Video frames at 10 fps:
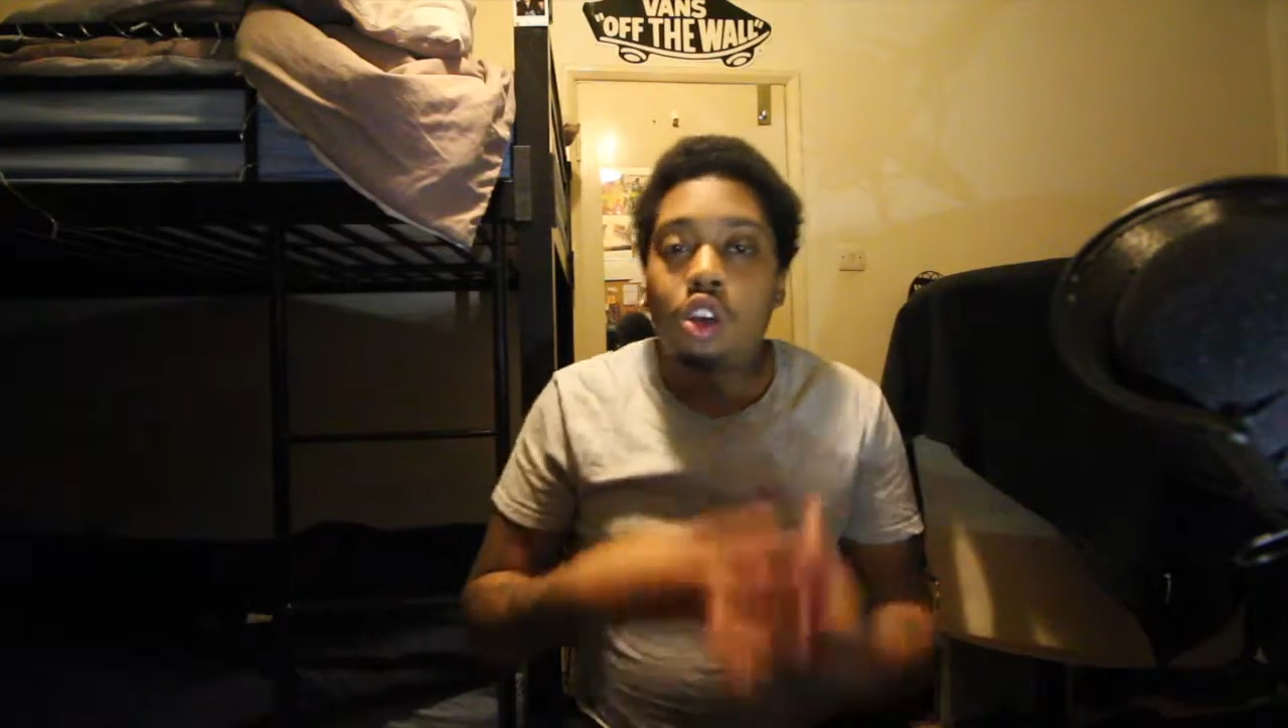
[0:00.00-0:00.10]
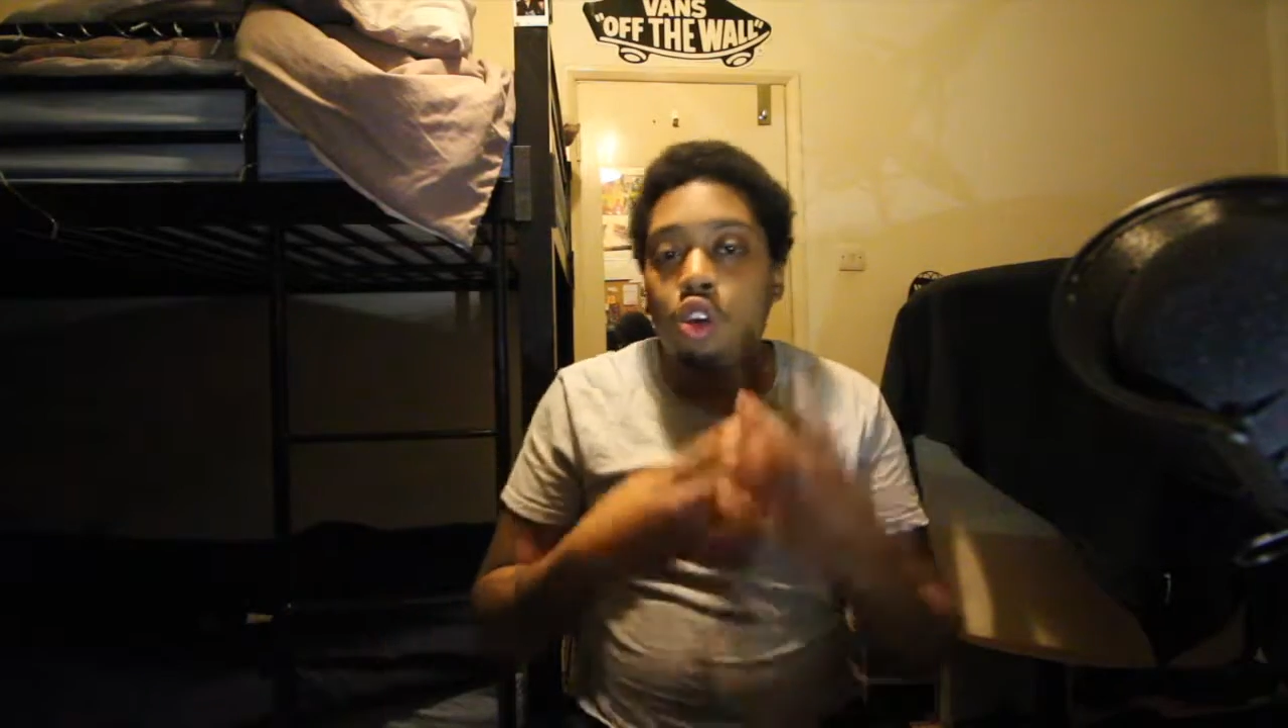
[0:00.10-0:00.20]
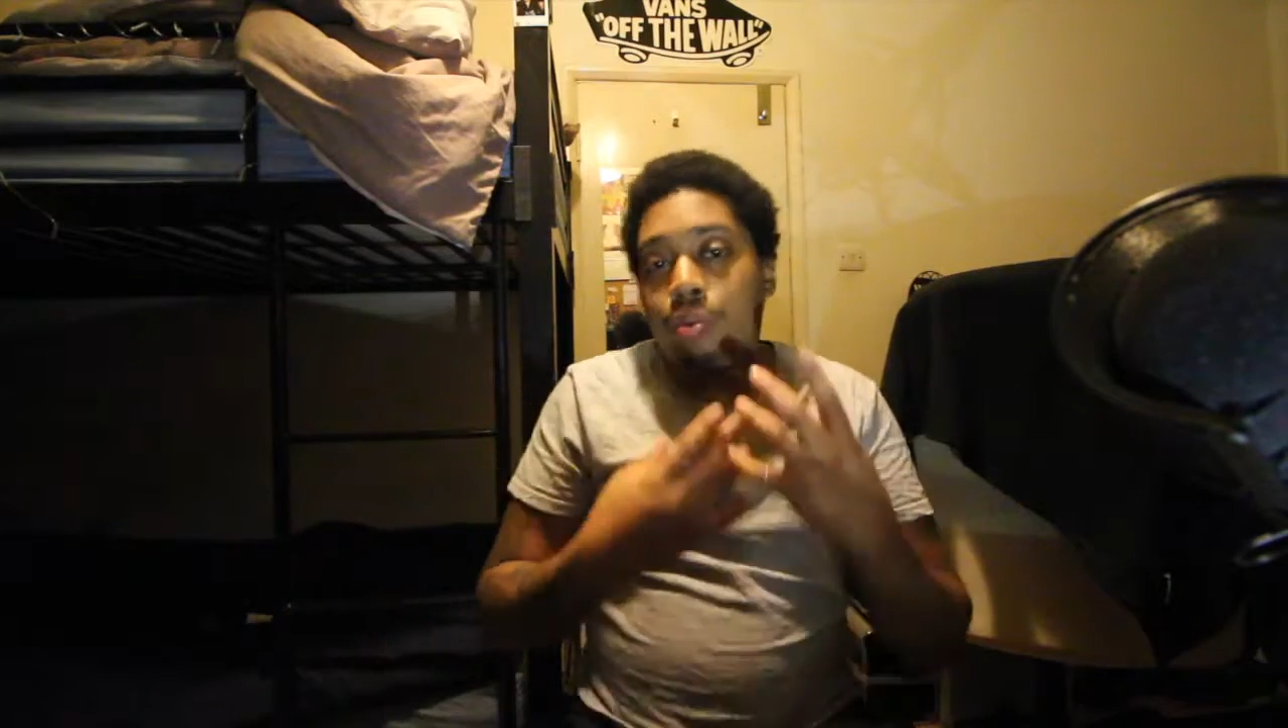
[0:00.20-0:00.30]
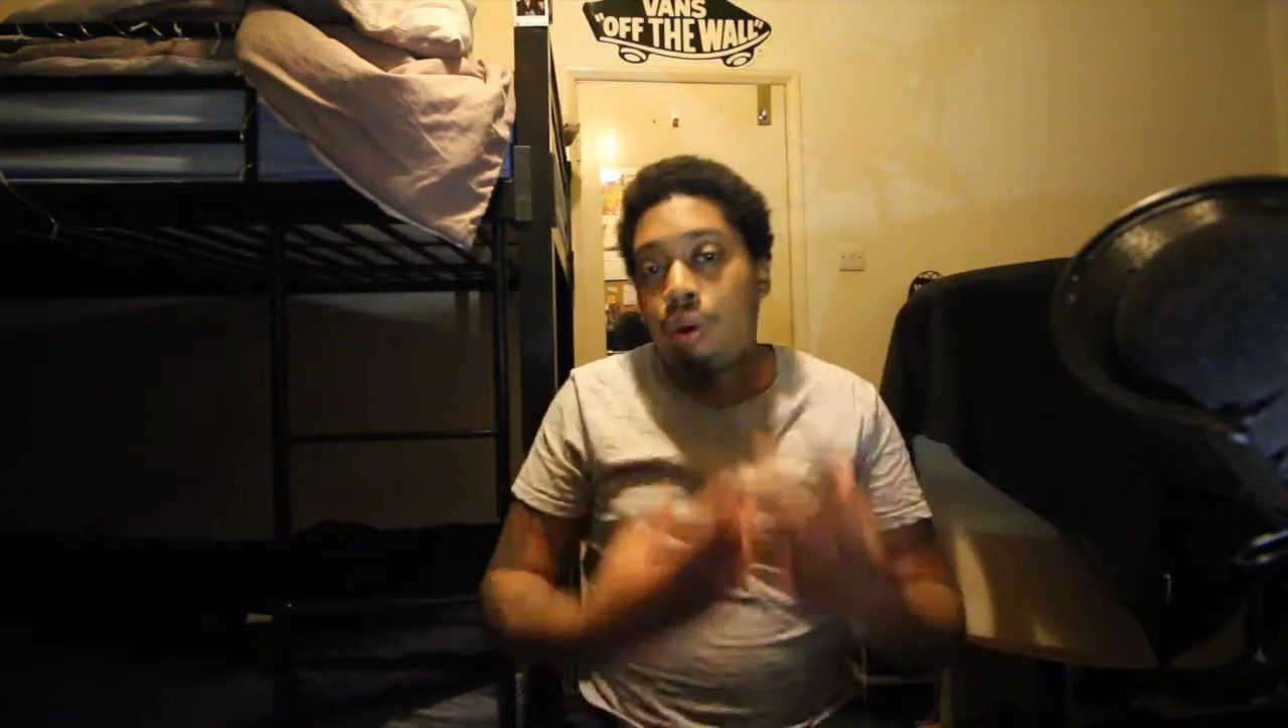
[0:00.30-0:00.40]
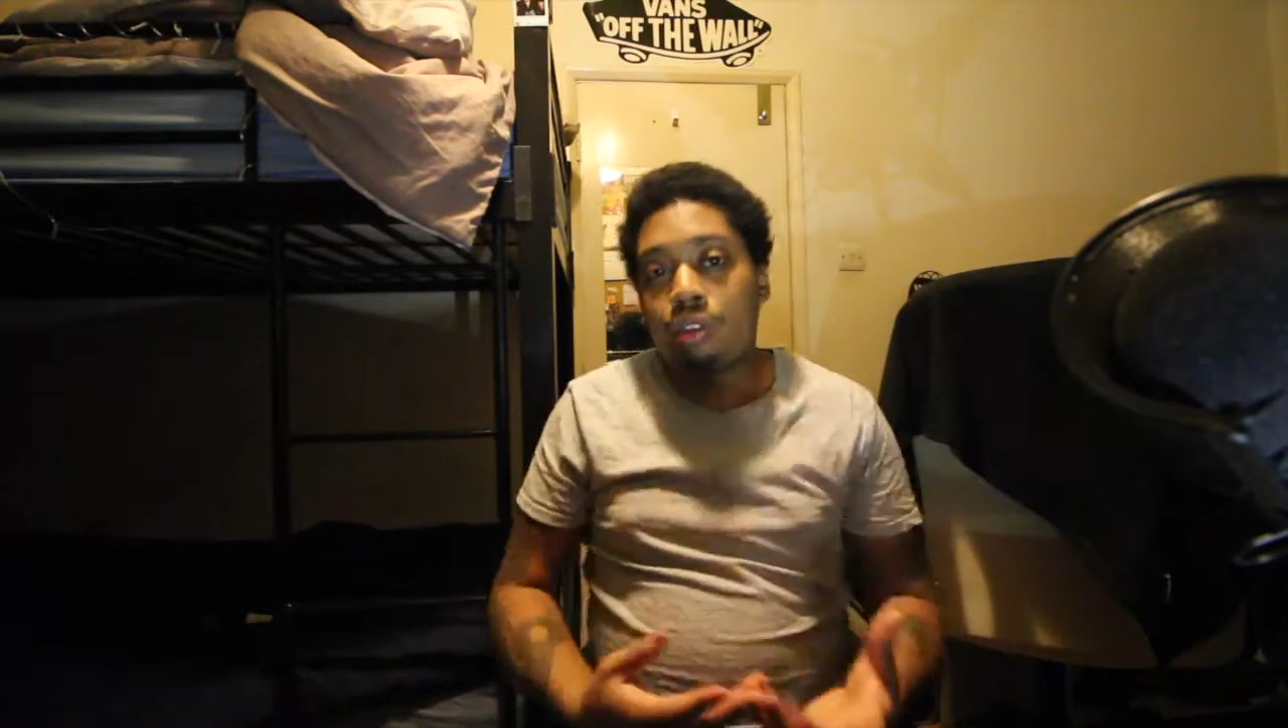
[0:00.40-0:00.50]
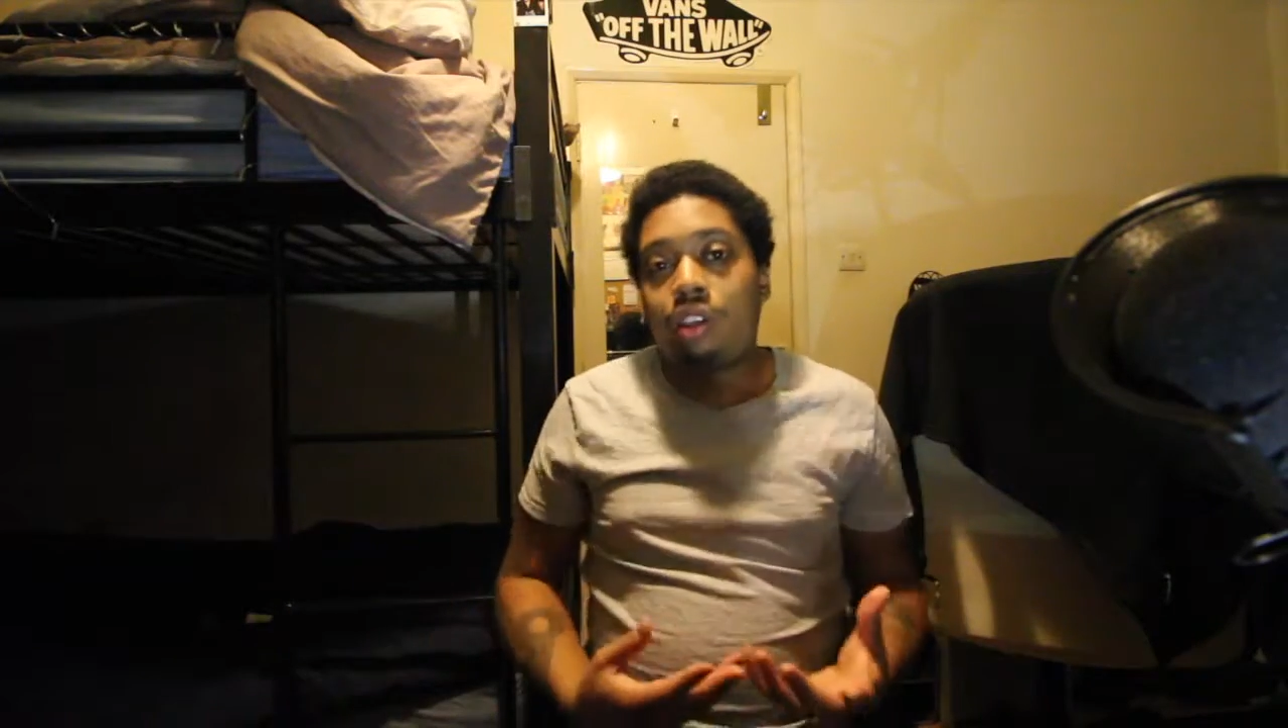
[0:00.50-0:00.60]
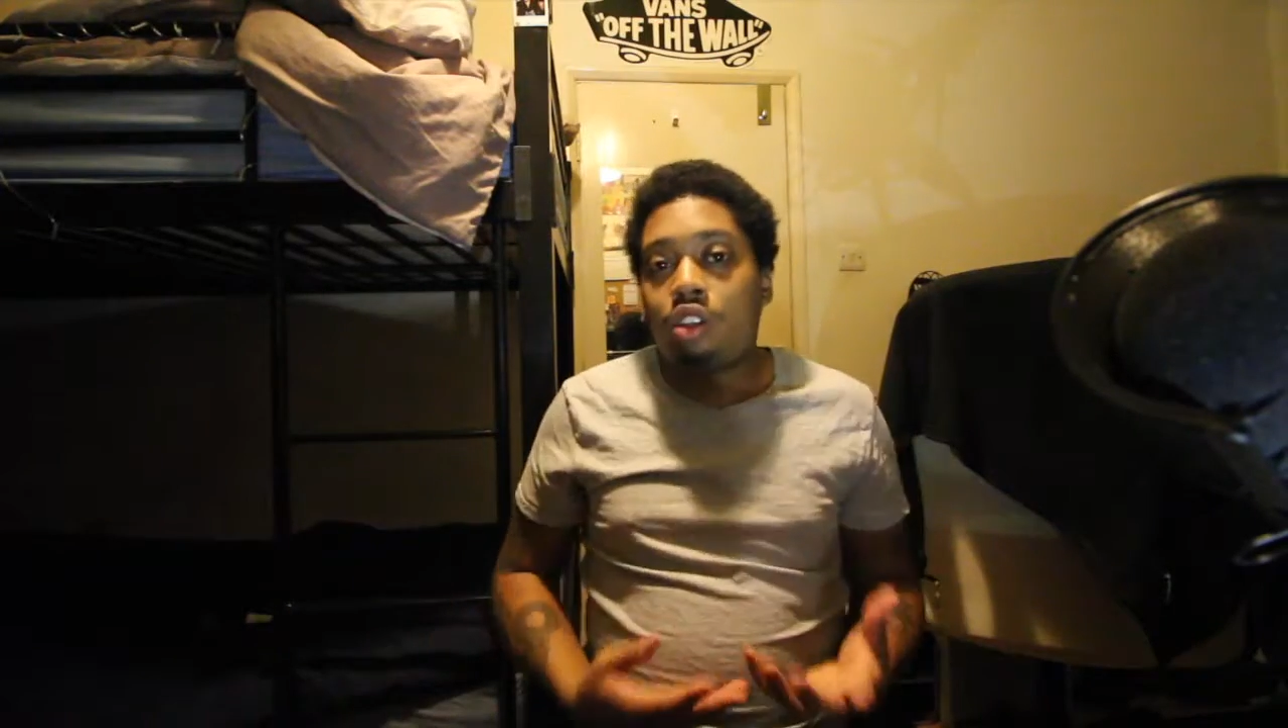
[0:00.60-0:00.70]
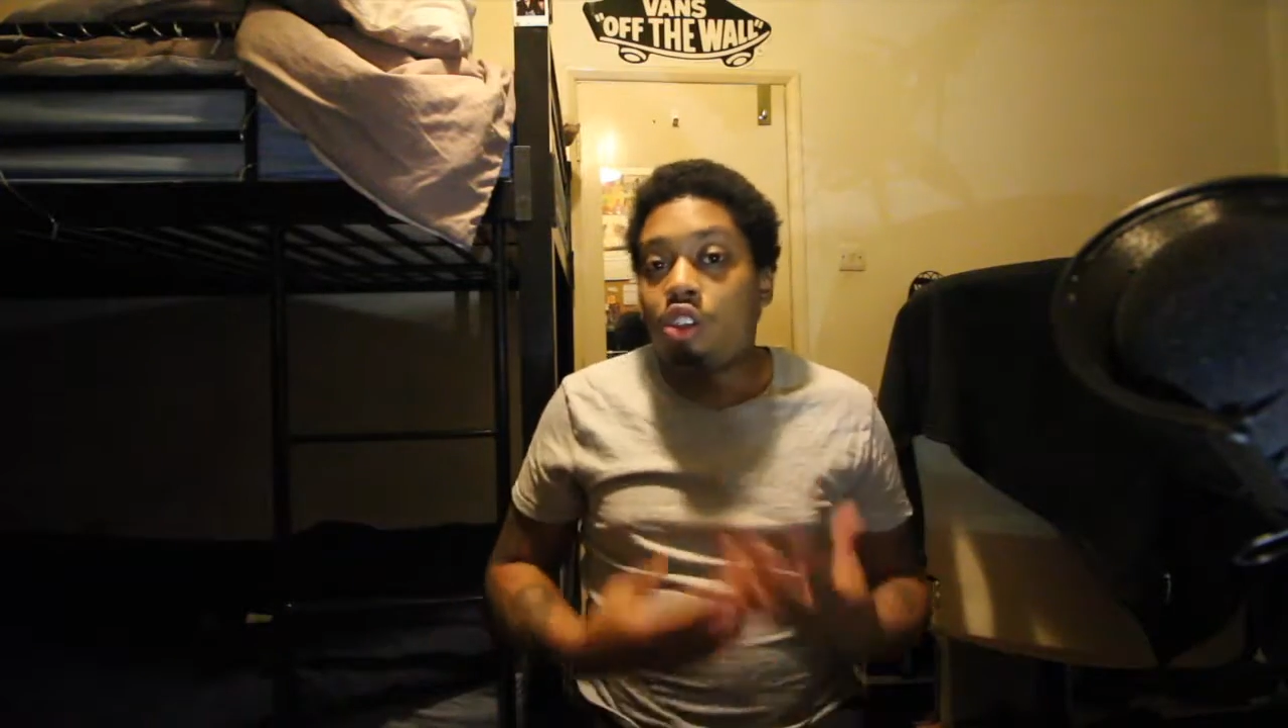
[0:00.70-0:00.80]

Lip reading: your processor,